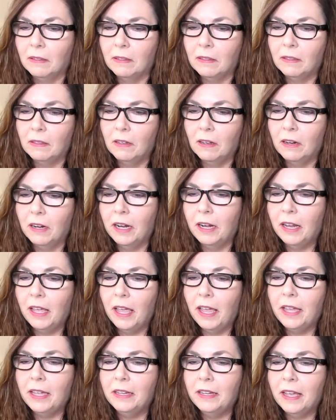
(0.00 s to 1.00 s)
All right.
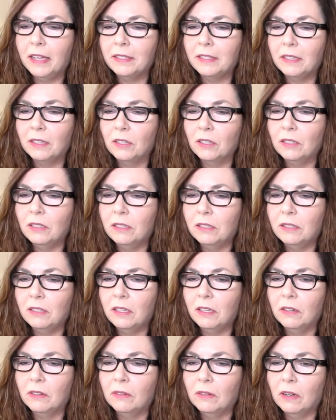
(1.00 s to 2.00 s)
Hey, Anessa, good to
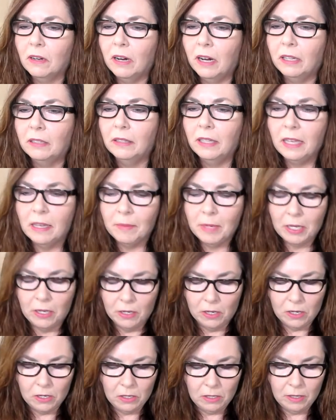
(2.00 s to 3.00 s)
see you. All right, Lammy
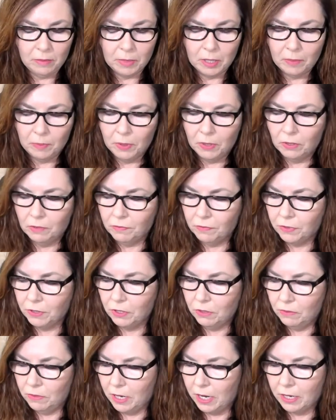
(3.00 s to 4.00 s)
Girl, I'm going to pull for
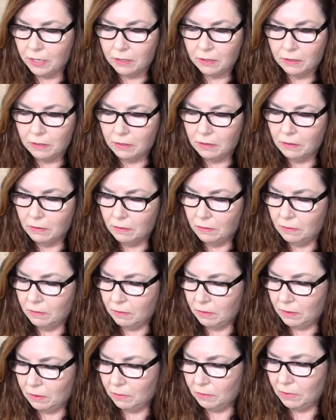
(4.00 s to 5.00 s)
you next.
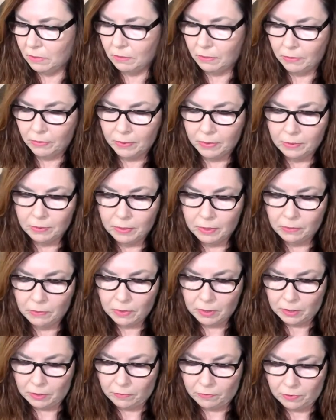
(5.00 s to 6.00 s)
Let's see. What do I want,
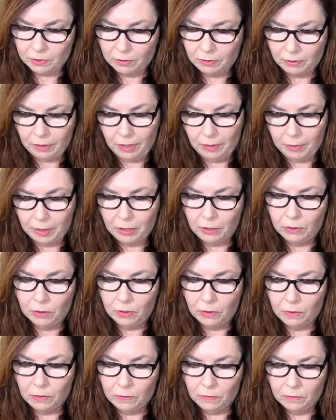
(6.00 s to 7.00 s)
for Lammy
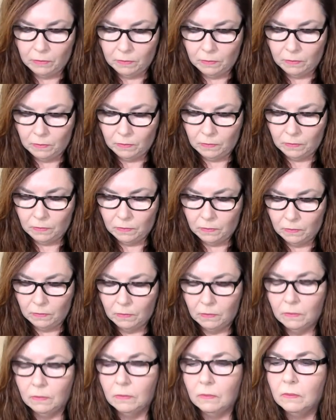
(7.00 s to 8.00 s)
Girl?
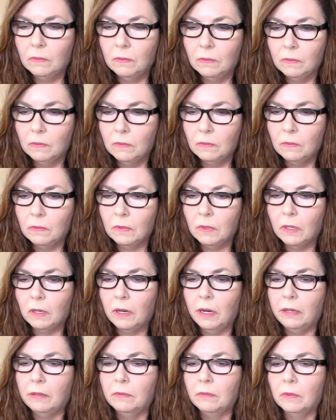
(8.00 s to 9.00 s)
Mm. All
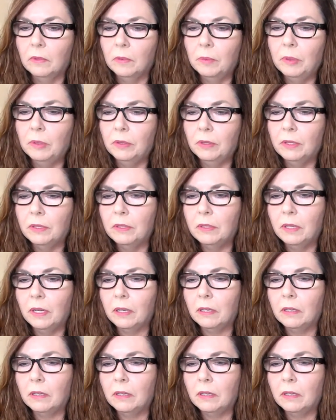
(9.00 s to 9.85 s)
right, I'm going to pull this deck.